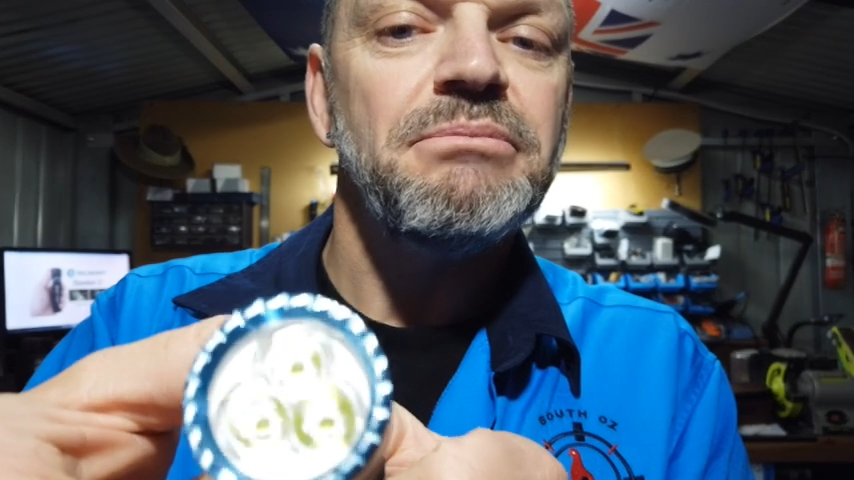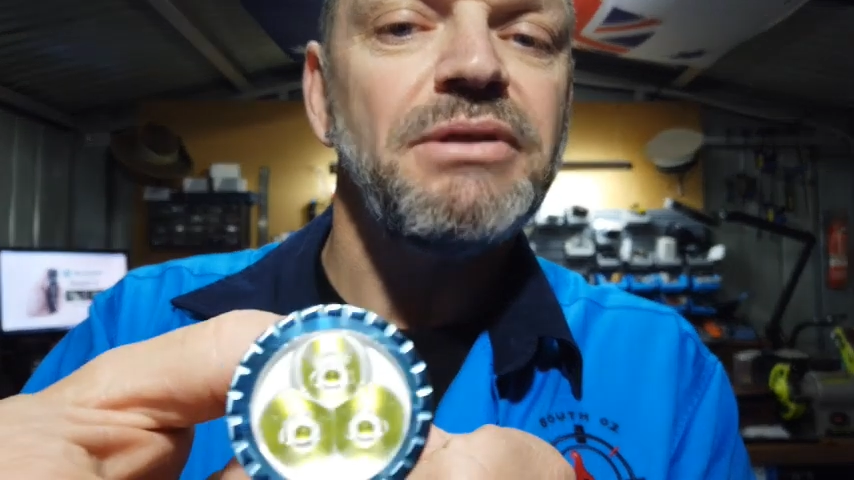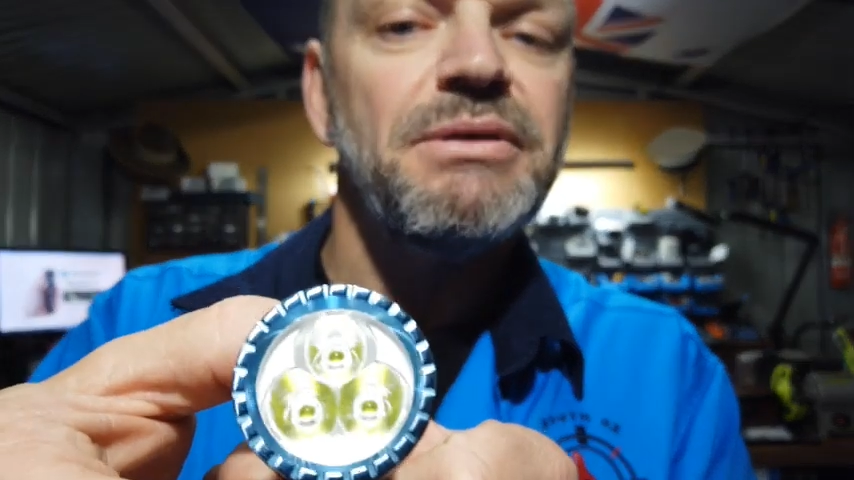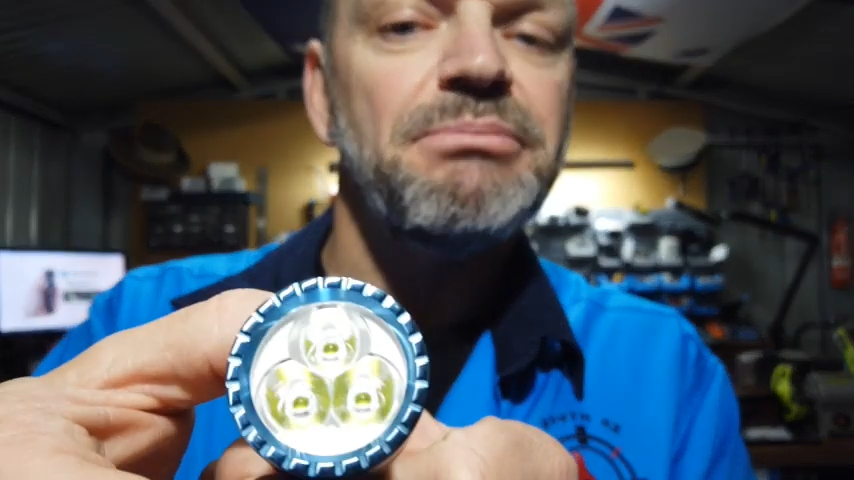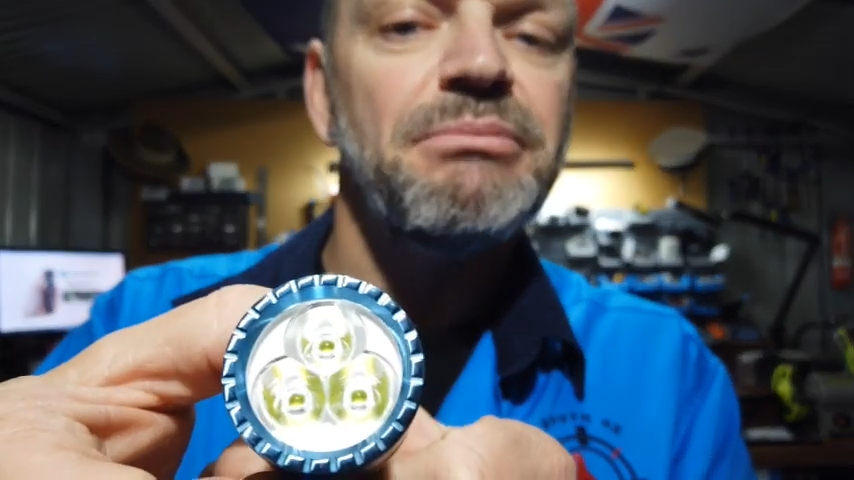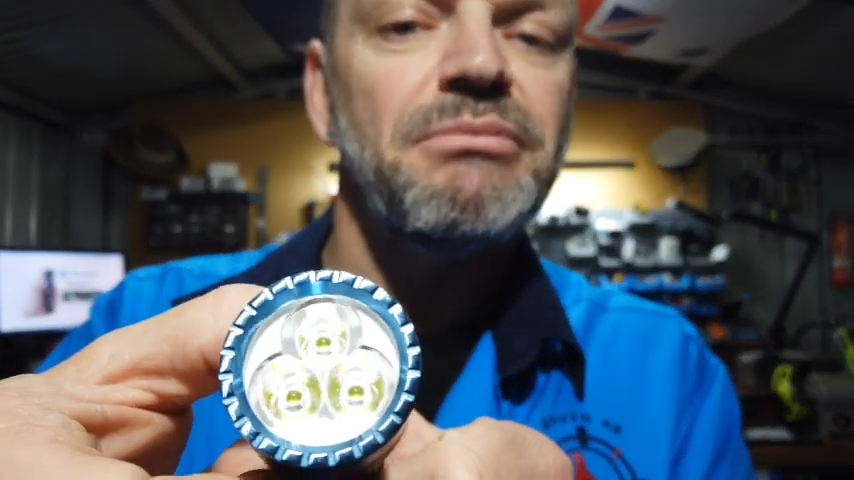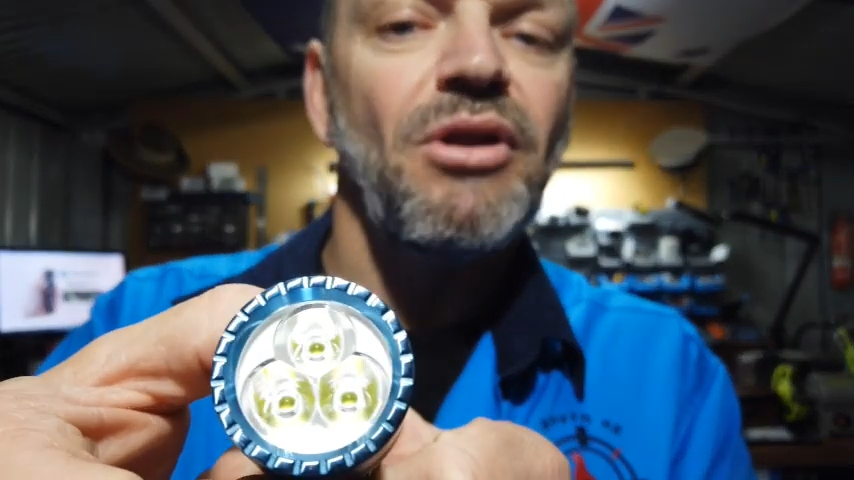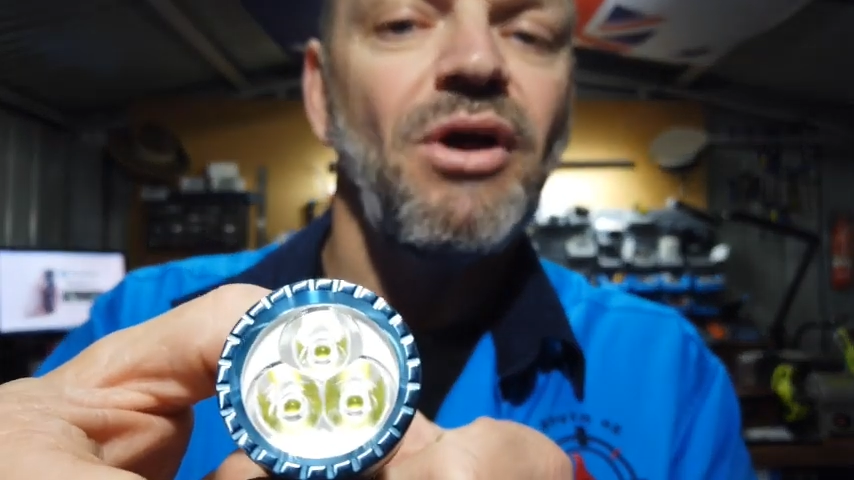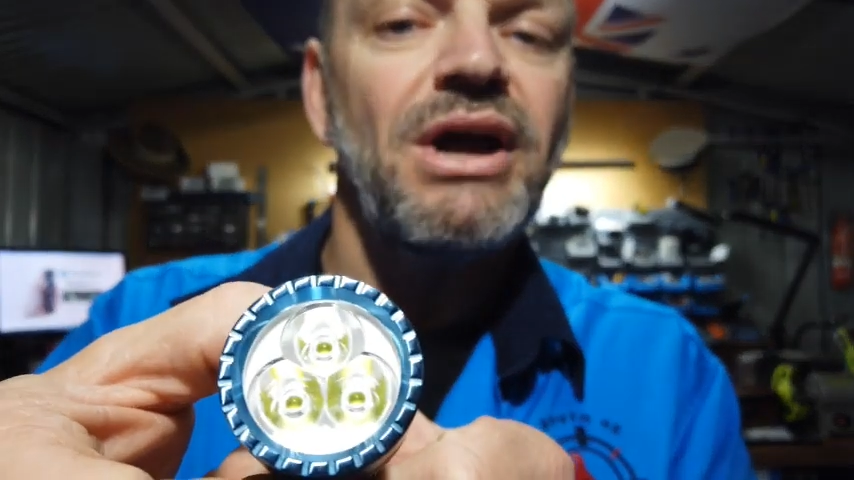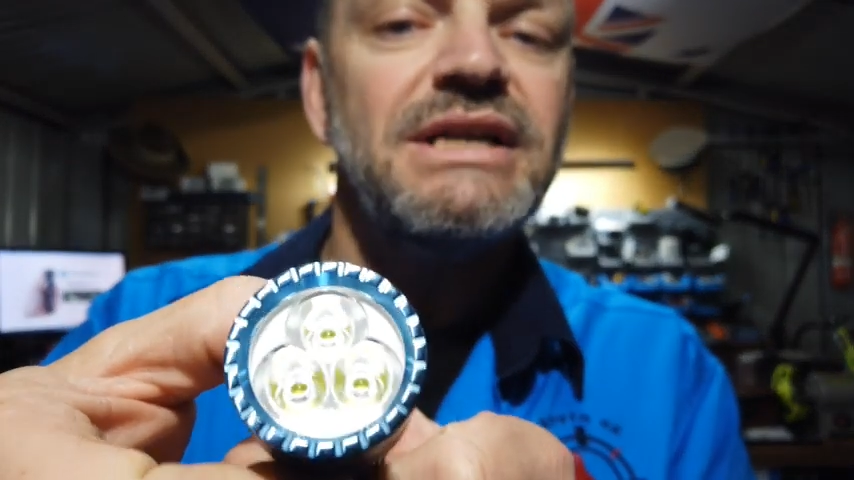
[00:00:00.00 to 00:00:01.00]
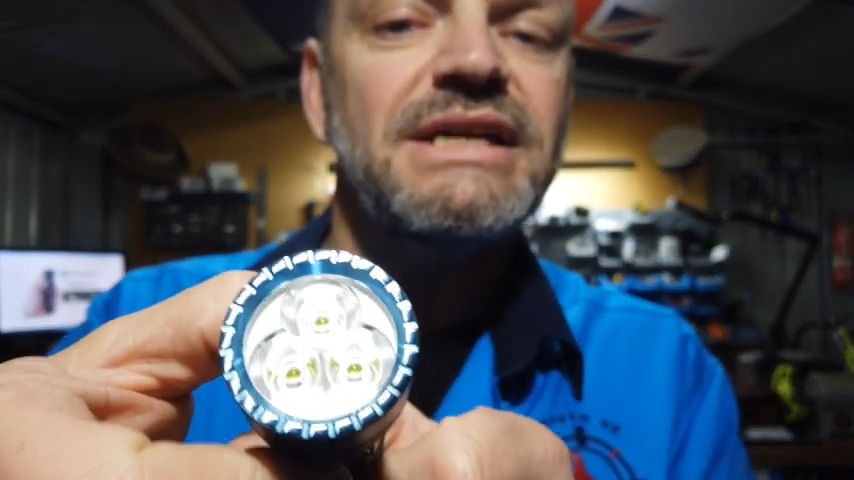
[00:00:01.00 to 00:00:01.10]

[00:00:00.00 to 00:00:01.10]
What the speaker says: but the light